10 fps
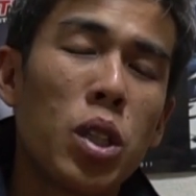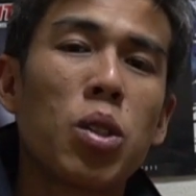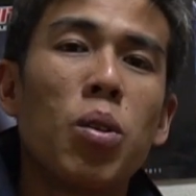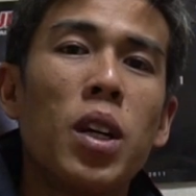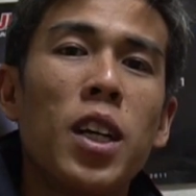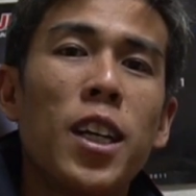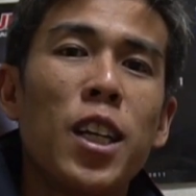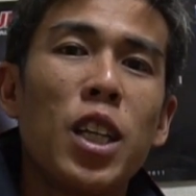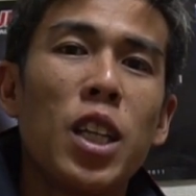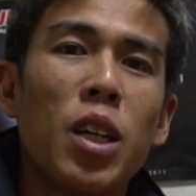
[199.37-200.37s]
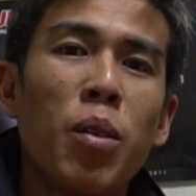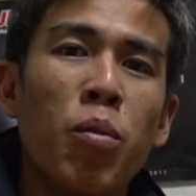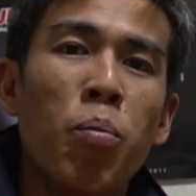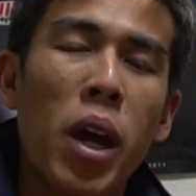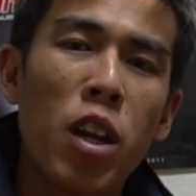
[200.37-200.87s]
And so
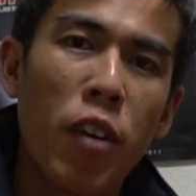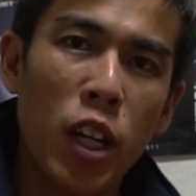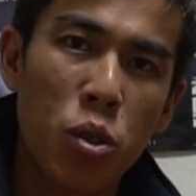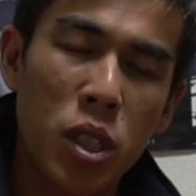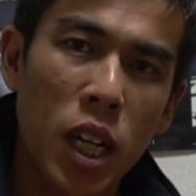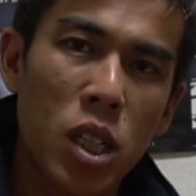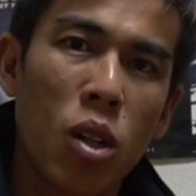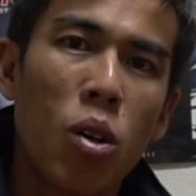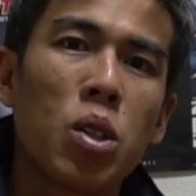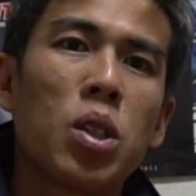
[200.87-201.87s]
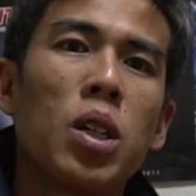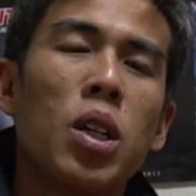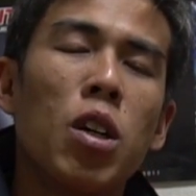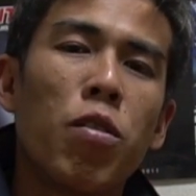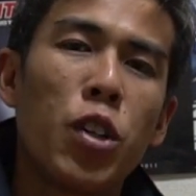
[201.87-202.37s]
manufacturers' catalogs,
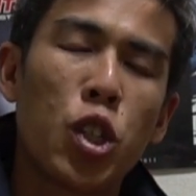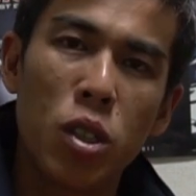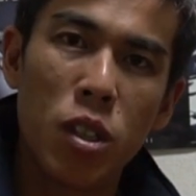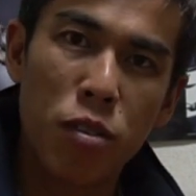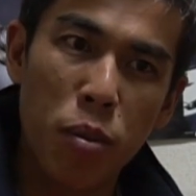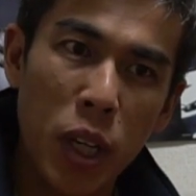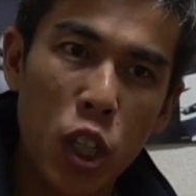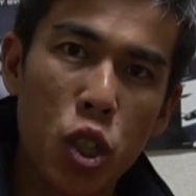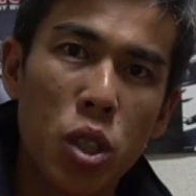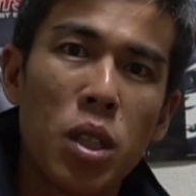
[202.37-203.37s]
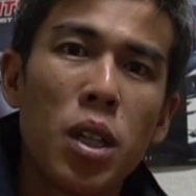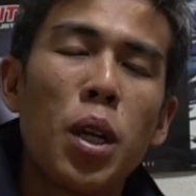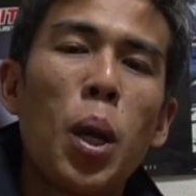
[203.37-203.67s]
official information,